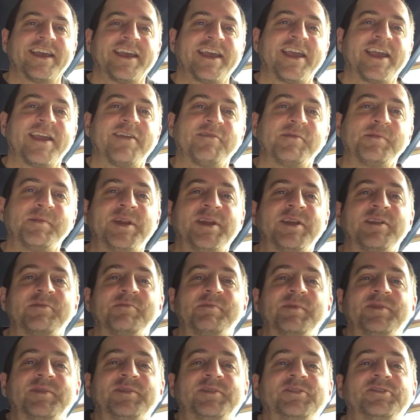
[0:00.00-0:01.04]
Hey everybody, it's
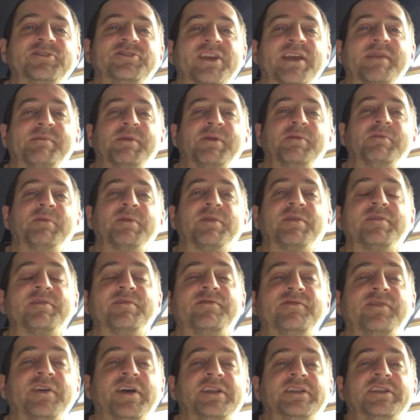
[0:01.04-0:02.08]
Mr. Jamie with a
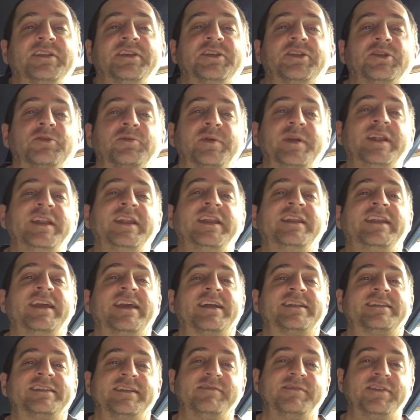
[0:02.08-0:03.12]
fun little reading
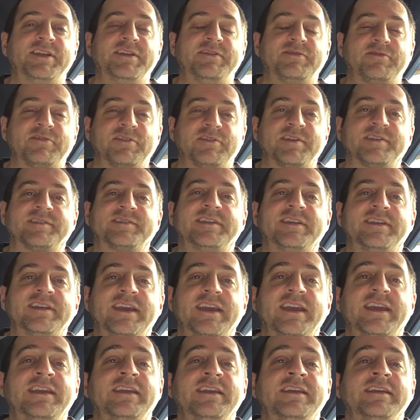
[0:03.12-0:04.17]
activity for us
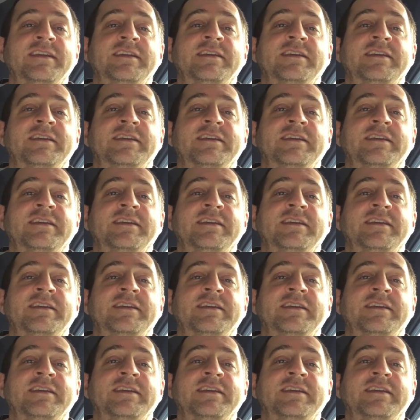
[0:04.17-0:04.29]
today.